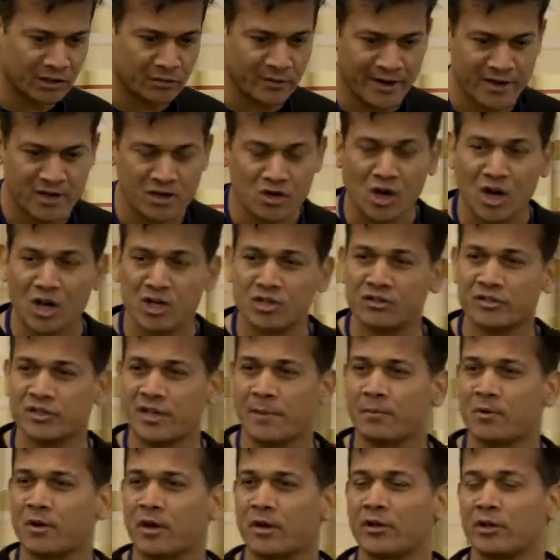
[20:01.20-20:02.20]
find the right
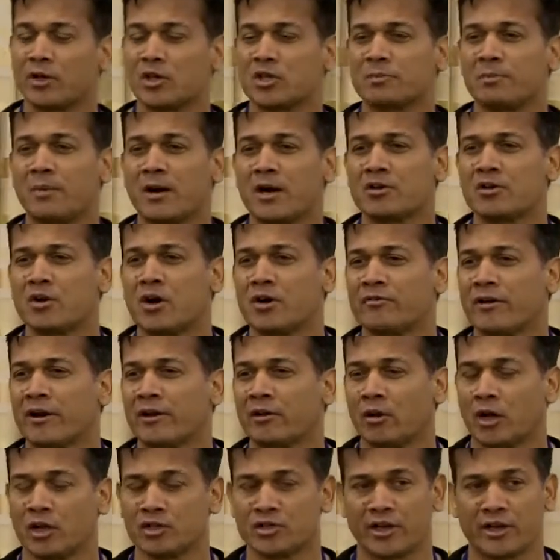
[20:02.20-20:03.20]
smart
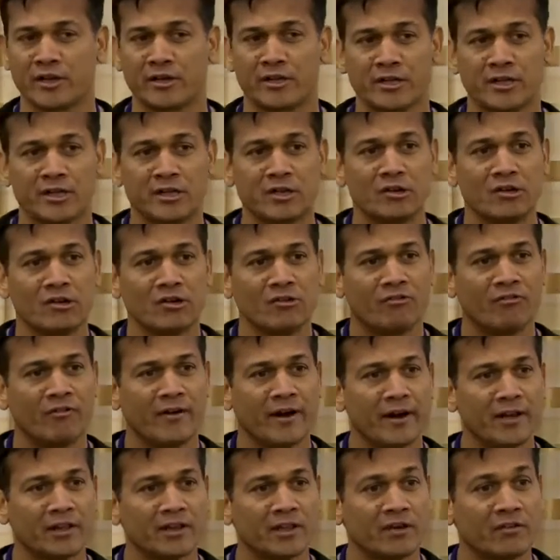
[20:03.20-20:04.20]
contract logic,
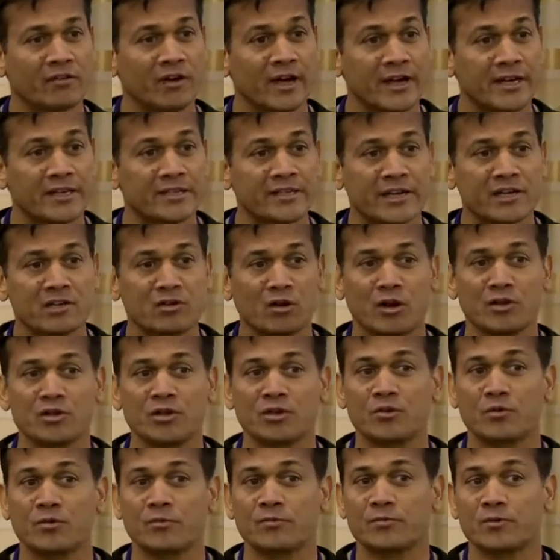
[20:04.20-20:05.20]
finding the right
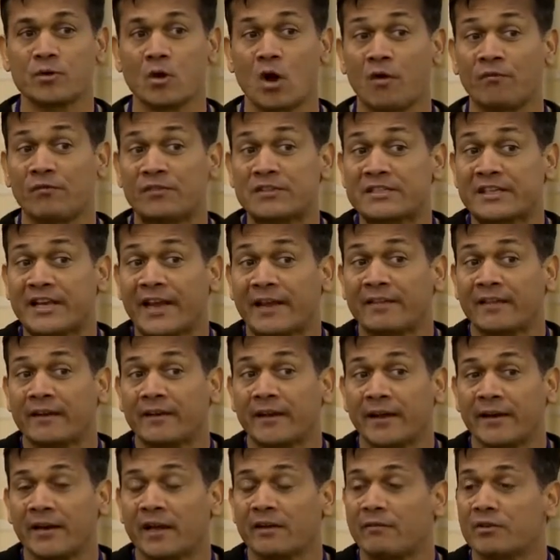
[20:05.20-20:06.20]
technology to
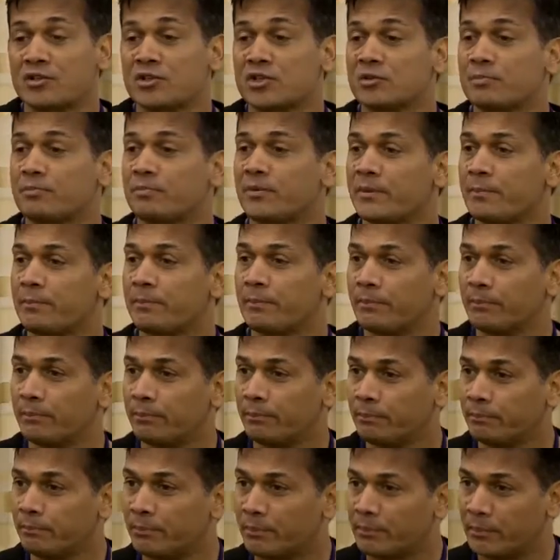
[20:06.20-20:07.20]
obfuscate the data, which is
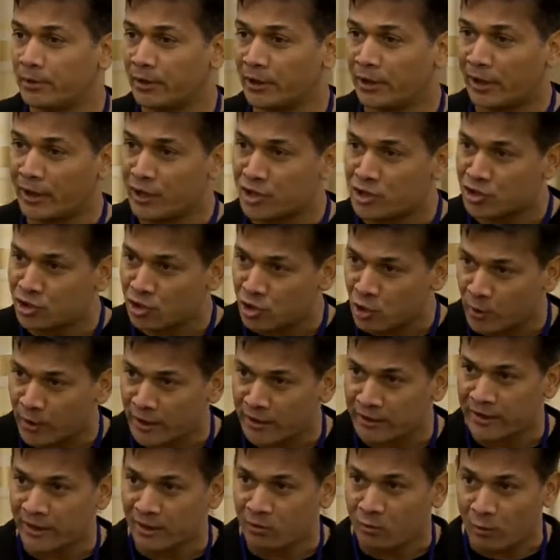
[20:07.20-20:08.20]

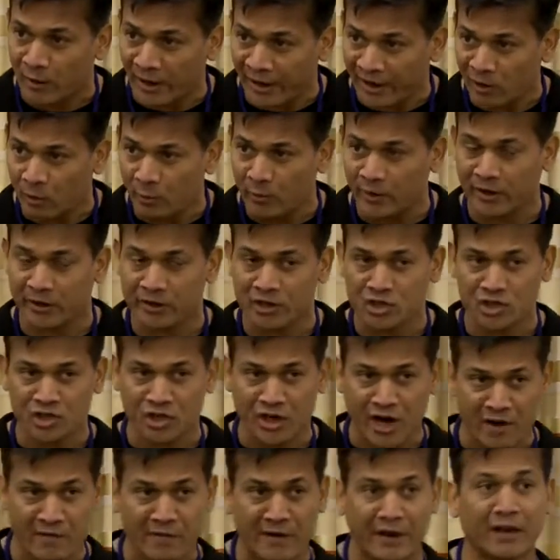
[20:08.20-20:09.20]
ensuring that while we are
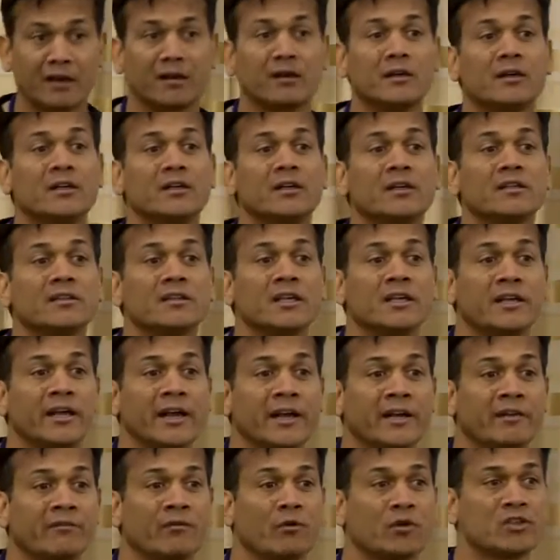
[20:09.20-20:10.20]
sharing the
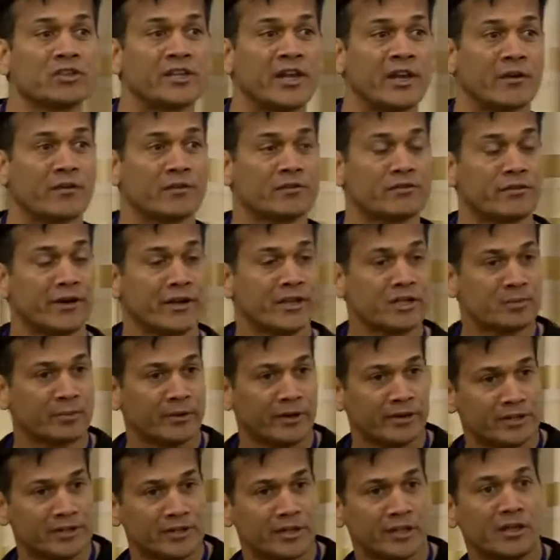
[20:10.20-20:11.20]
data for sake of
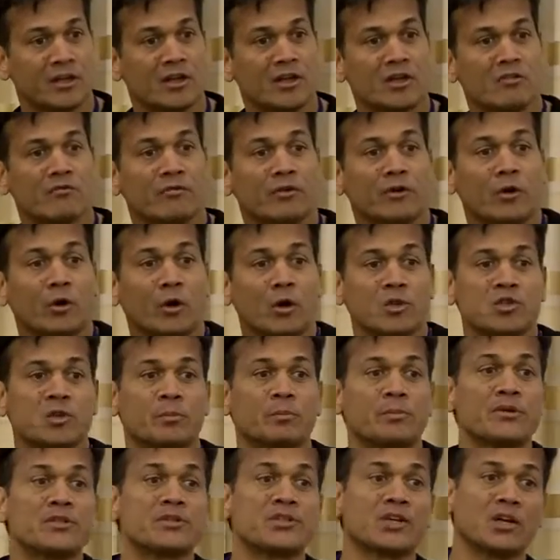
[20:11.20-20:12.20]
transparency, we're
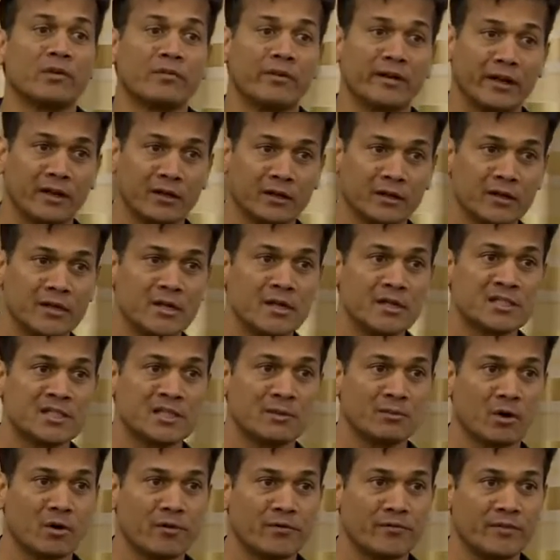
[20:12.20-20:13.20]
also preserving
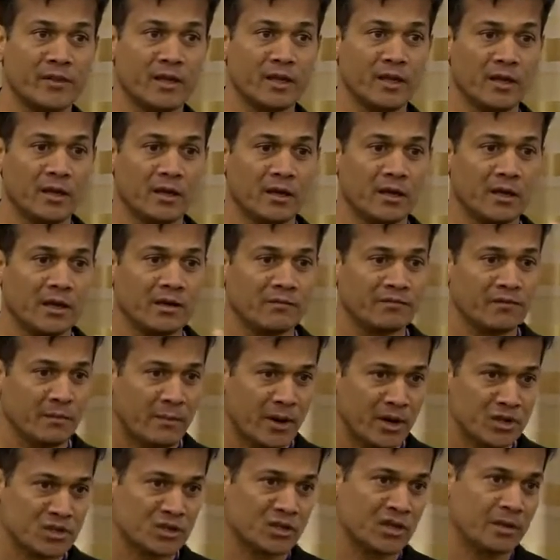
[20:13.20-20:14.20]
some of the
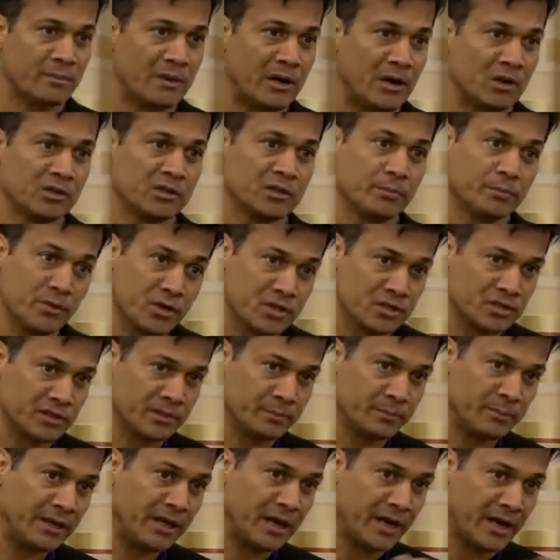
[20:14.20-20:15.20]
information about the
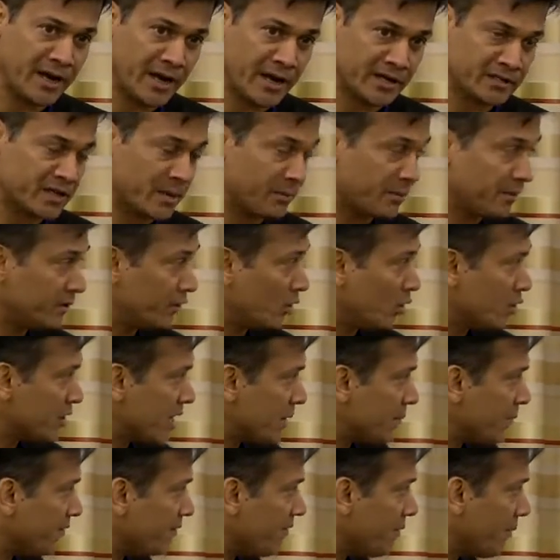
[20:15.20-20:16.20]
personal PII
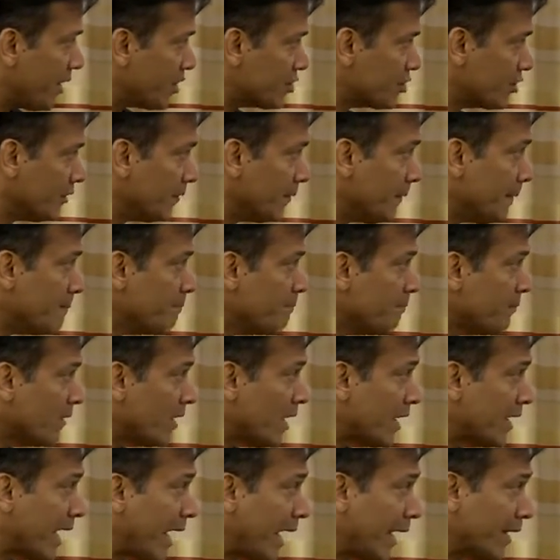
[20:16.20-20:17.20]
type information.
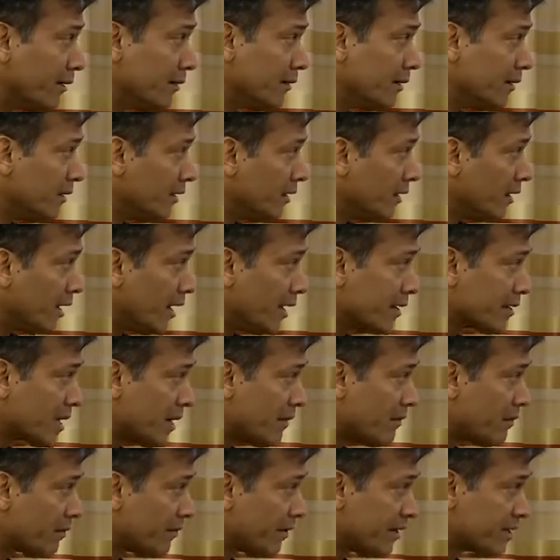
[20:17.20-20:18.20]
Again,
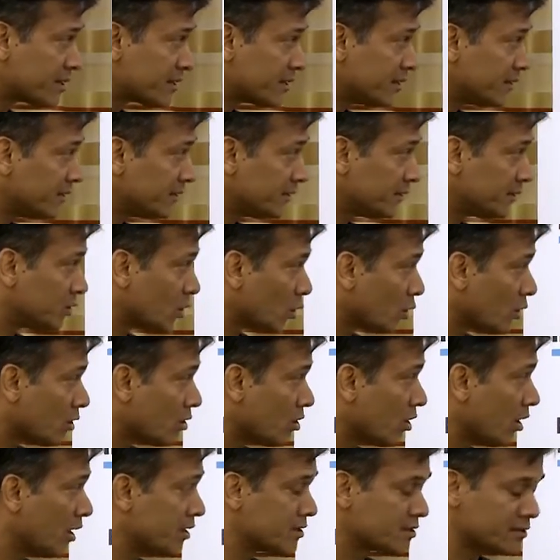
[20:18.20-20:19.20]
uncover risk,
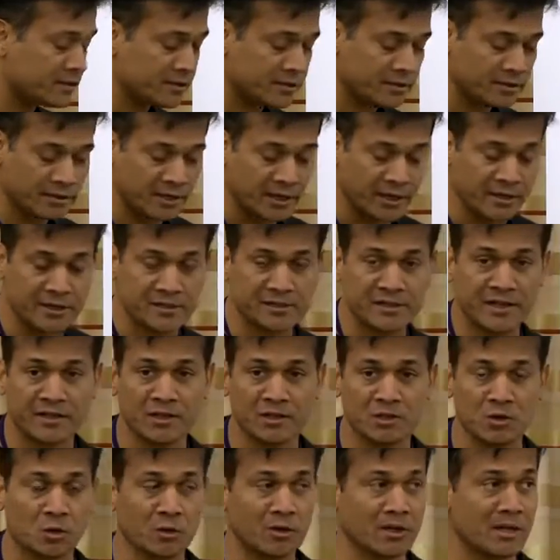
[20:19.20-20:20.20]
total cost,
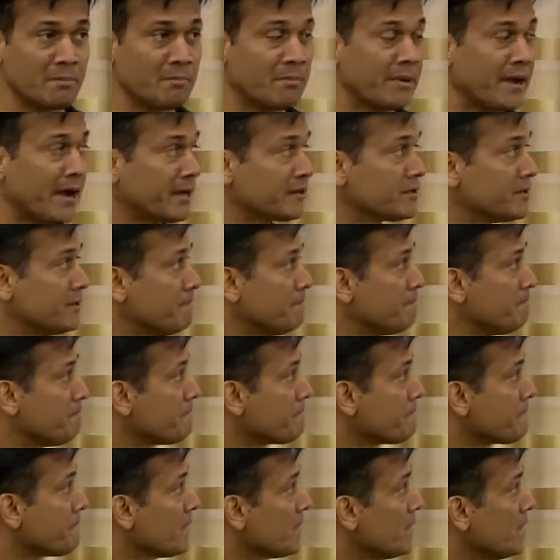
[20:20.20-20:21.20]
understand the total impact.
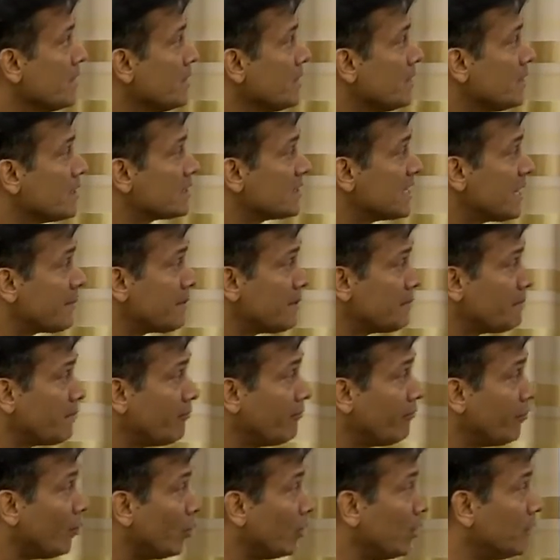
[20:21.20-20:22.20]
Step
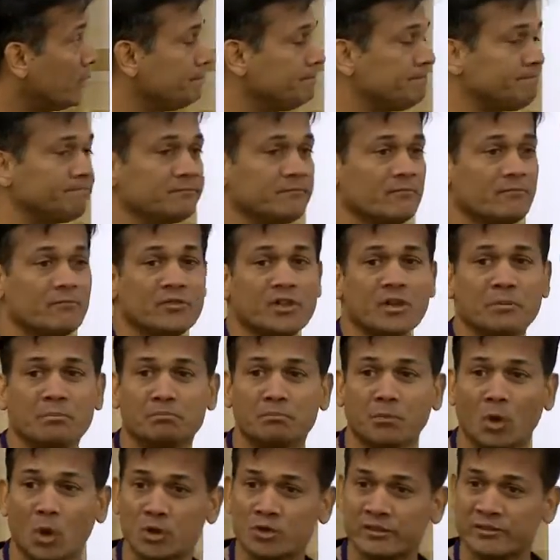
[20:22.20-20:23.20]
number four,
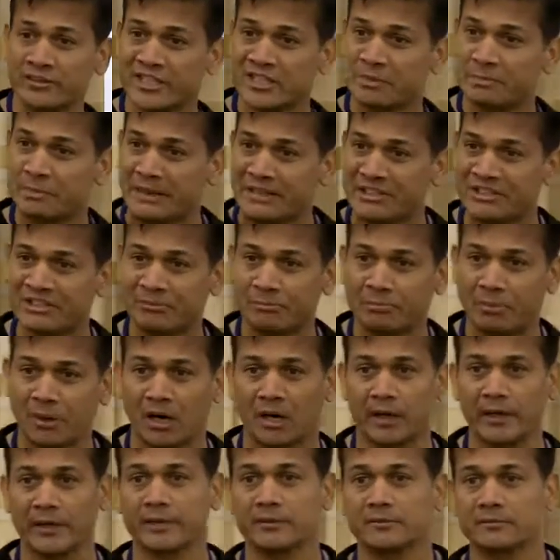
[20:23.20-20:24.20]
the most expensive
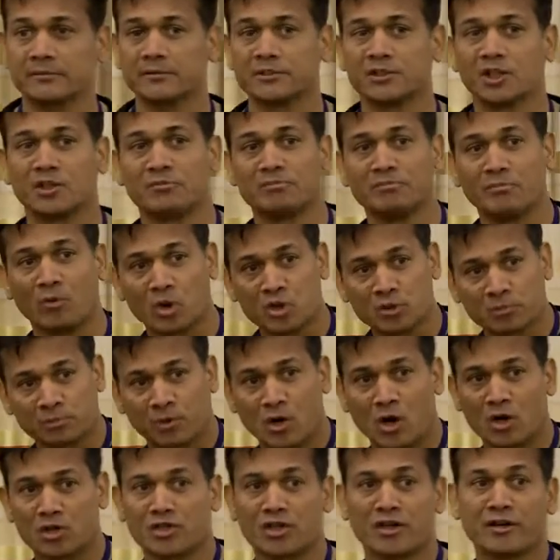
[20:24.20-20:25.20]
part of
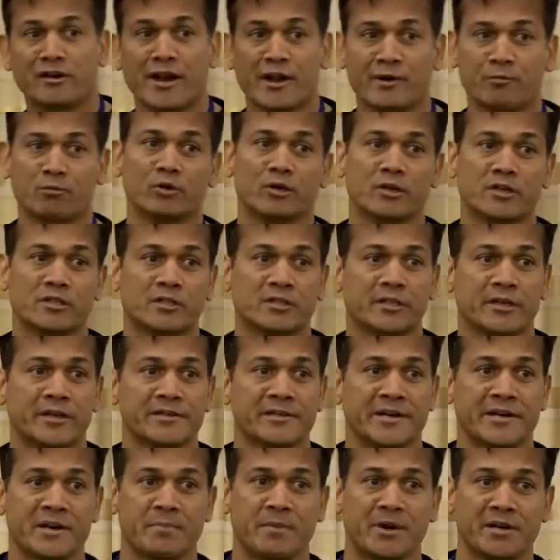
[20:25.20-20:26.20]
most blockchain networks
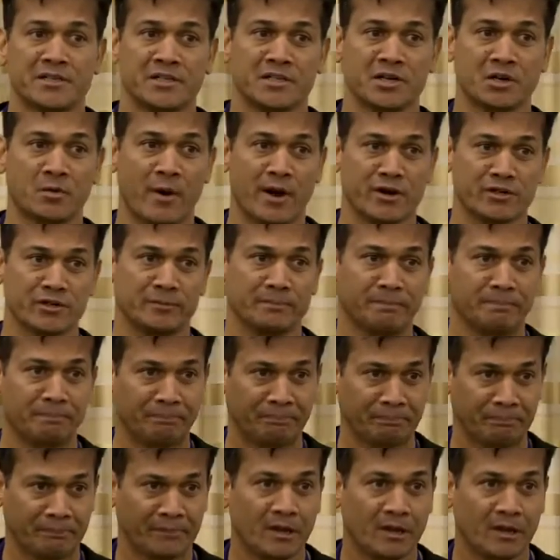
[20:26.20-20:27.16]
is enterprise integration.